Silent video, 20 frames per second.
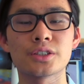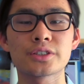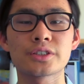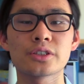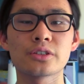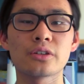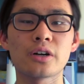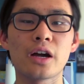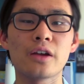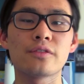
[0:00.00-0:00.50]

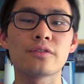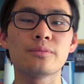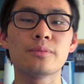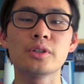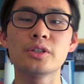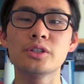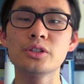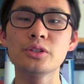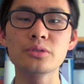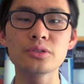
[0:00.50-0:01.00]
so I've
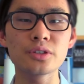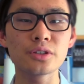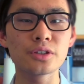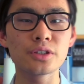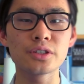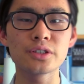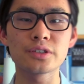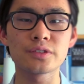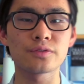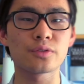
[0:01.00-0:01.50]
been using
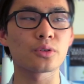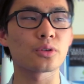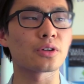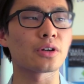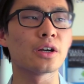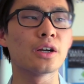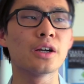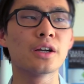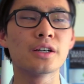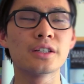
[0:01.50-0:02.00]
these
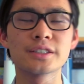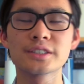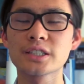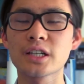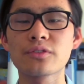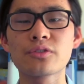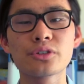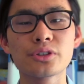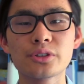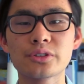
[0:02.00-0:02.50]
for
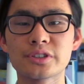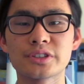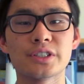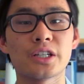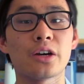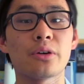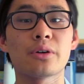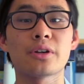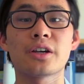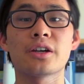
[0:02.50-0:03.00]
several years
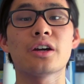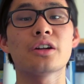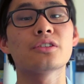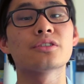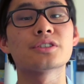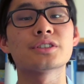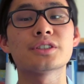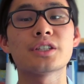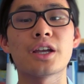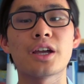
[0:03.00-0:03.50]
now, and I
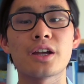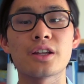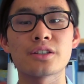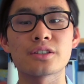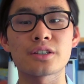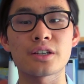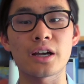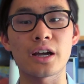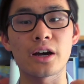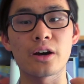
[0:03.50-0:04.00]

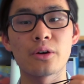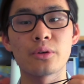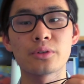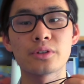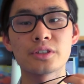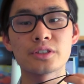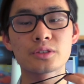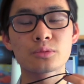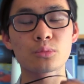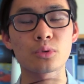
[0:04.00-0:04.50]
understand how
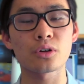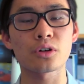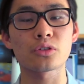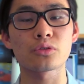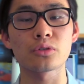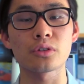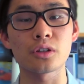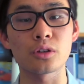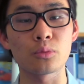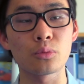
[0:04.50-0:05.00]
these
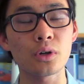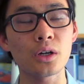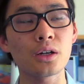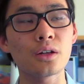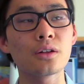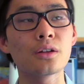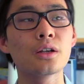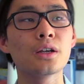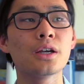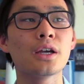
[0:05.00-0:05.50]
work really
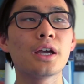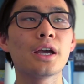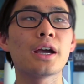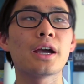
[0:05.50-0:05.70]
well